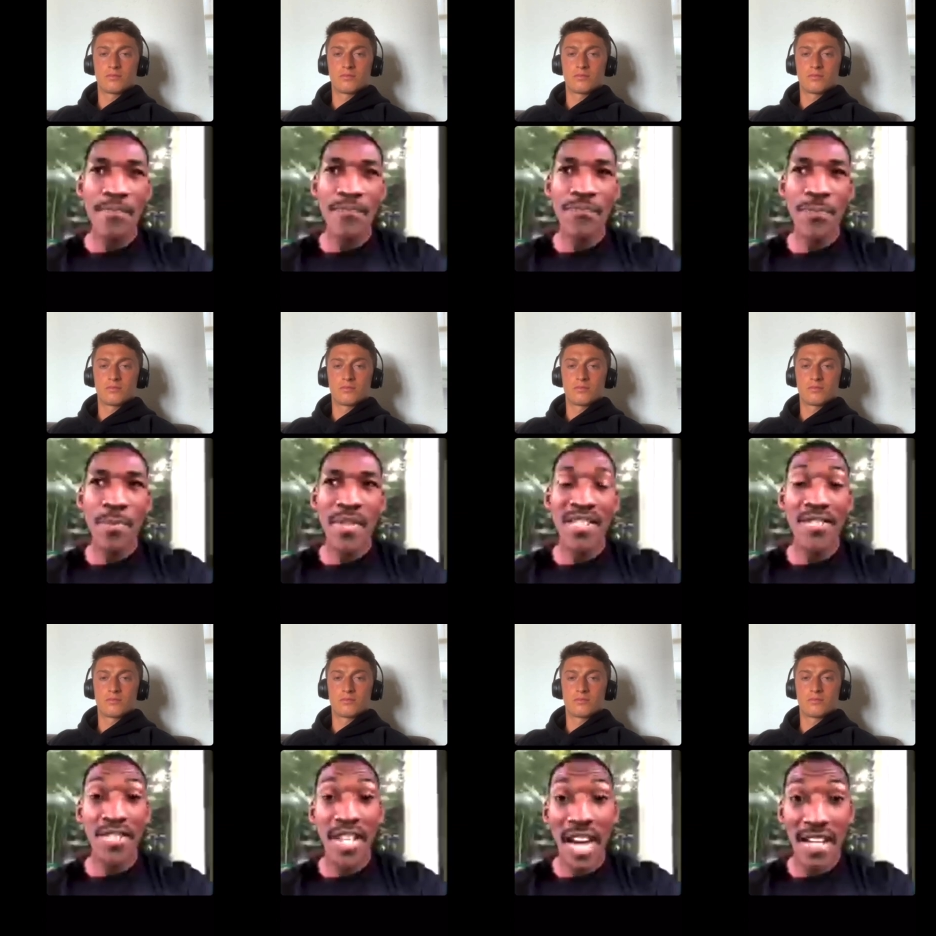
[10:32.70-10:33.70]

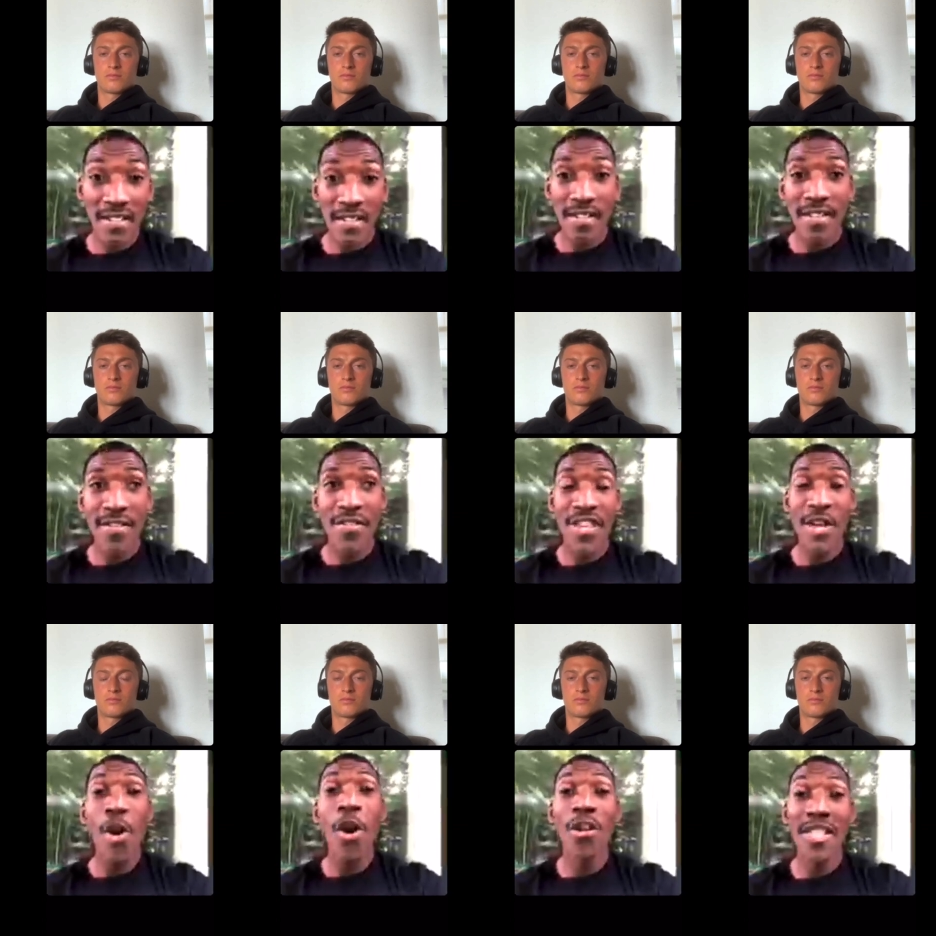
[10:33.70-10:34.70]
Speaker 1: start the All
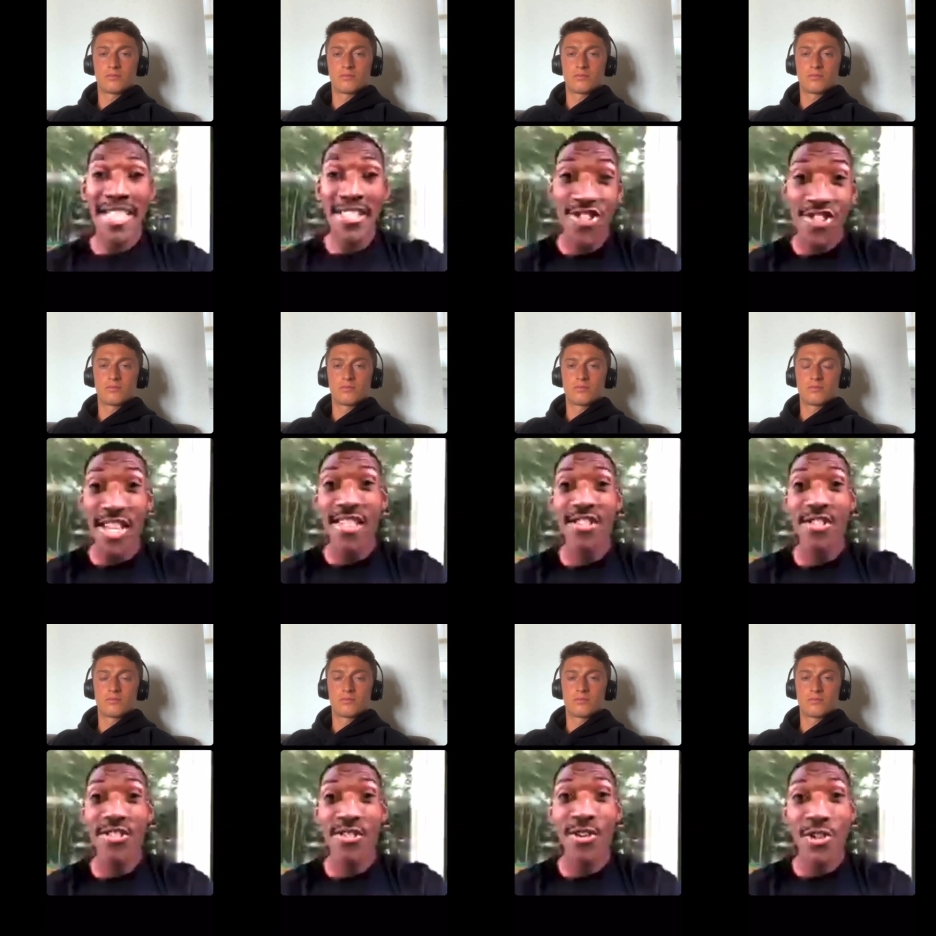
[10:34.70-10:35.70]
In Challenge on
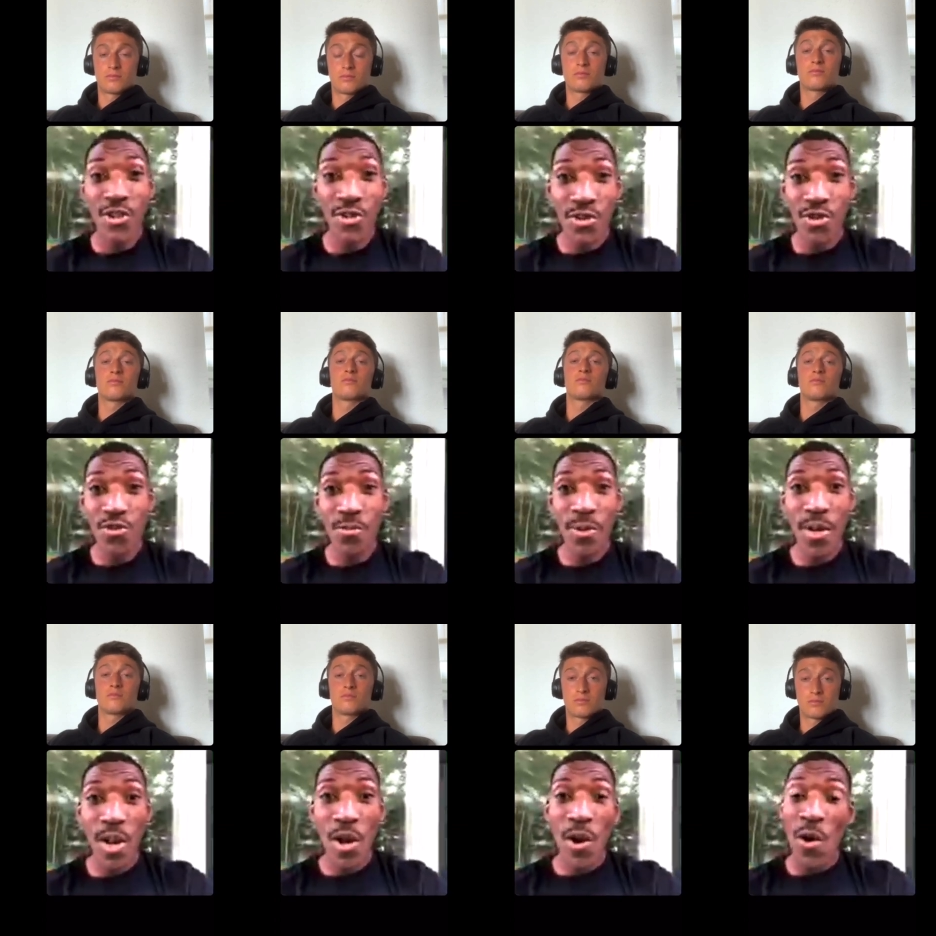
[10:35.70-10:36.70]
YouTube,
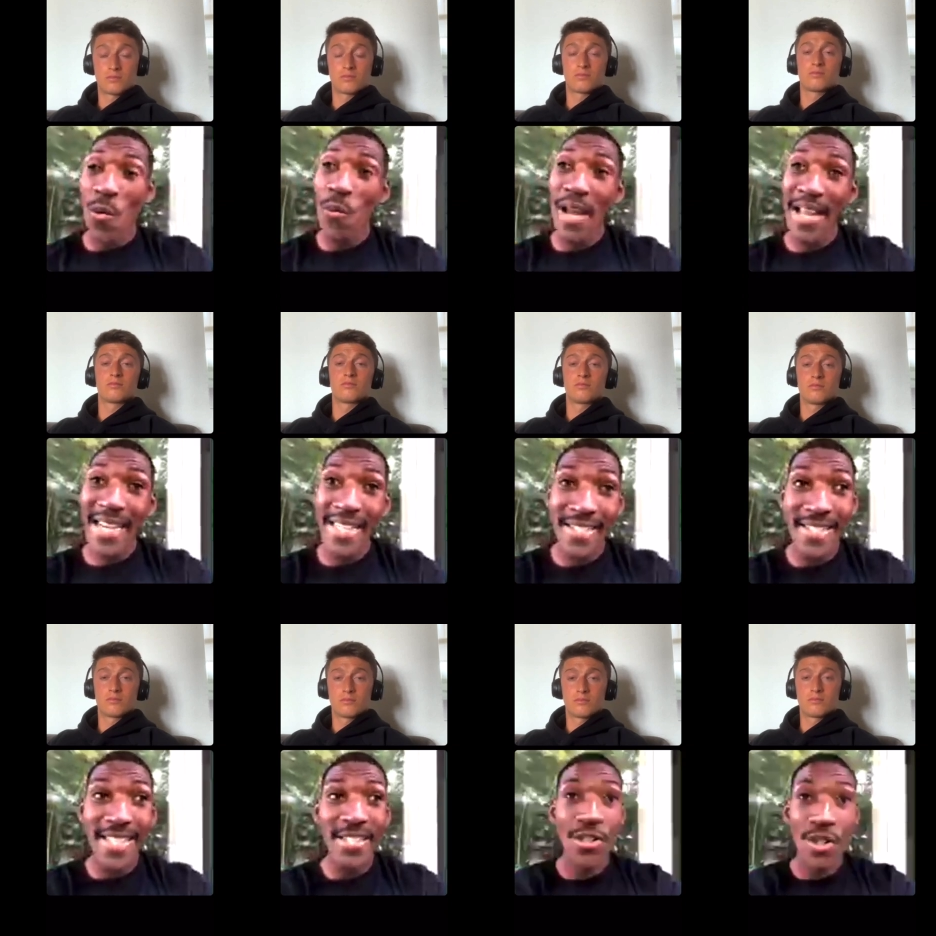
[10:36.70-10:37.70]
where I said, you know
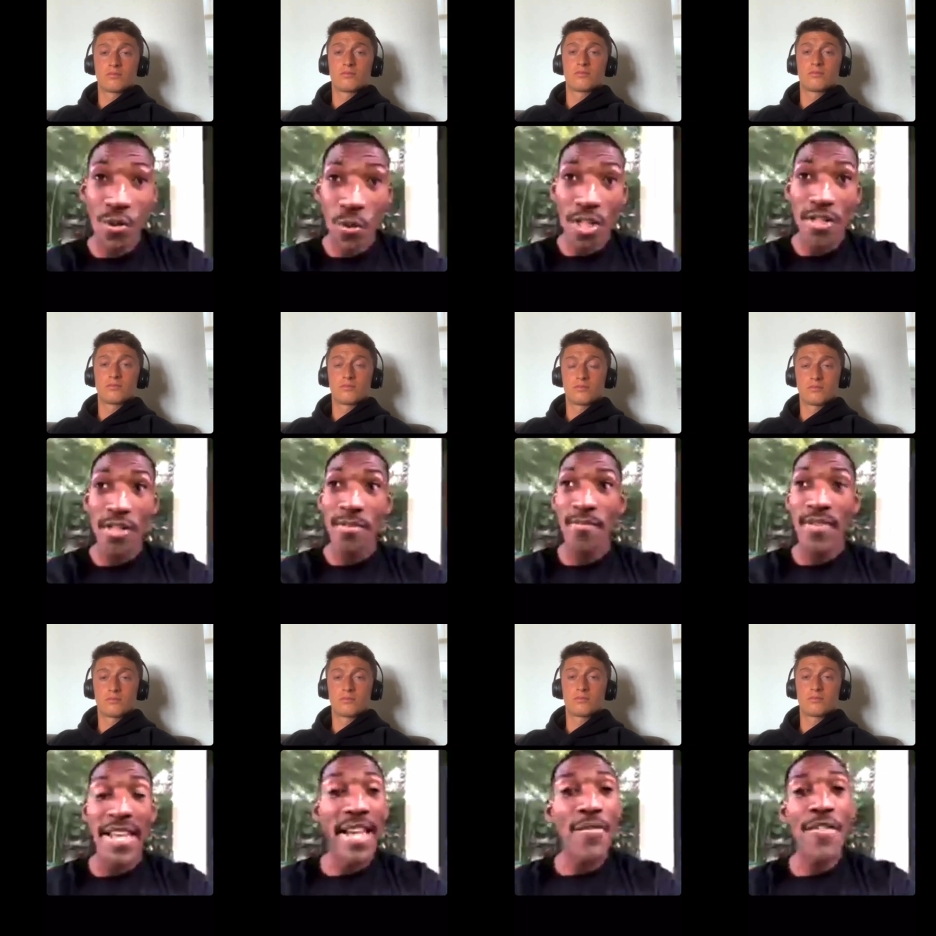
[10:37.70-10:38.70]
what,
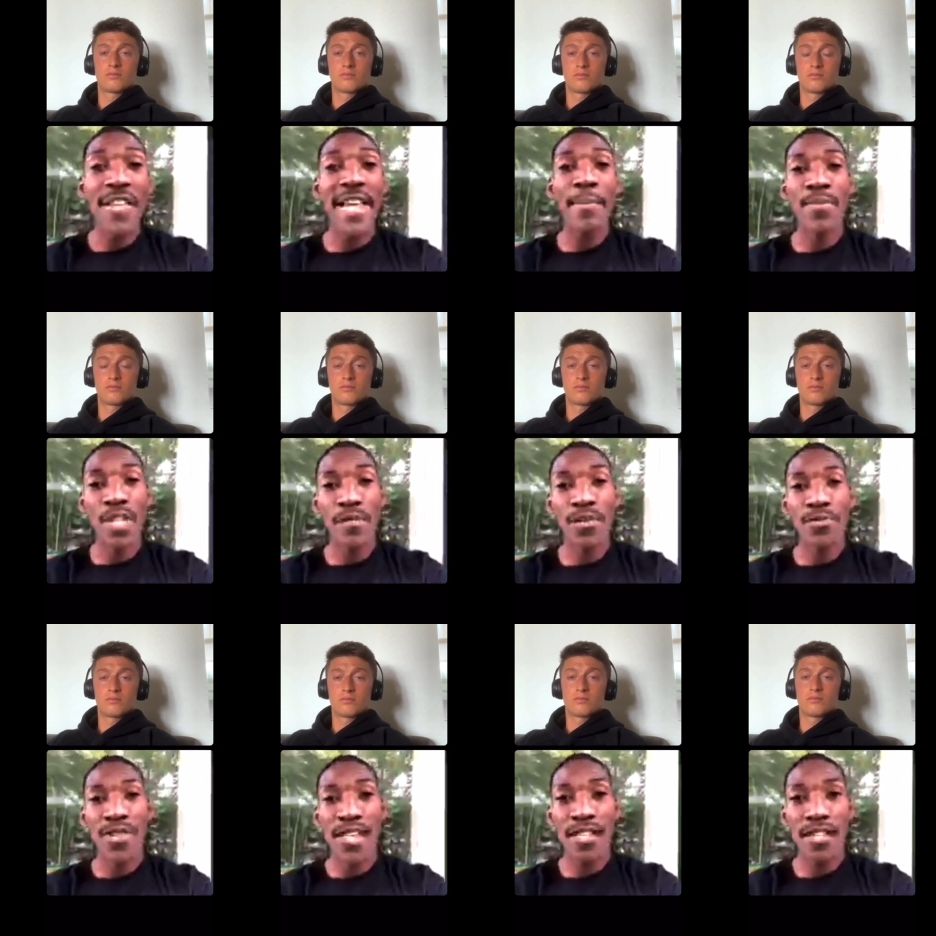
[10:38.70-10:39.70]
everything happens for a reason,
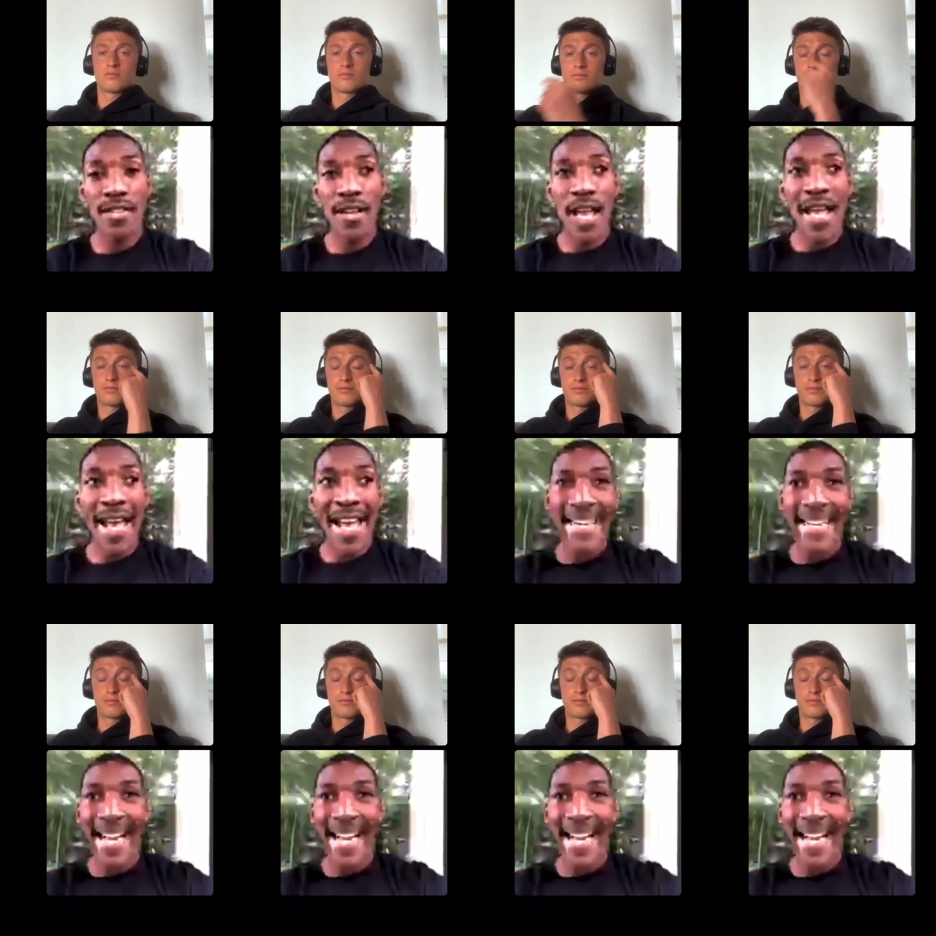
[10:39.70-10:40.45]
and mm.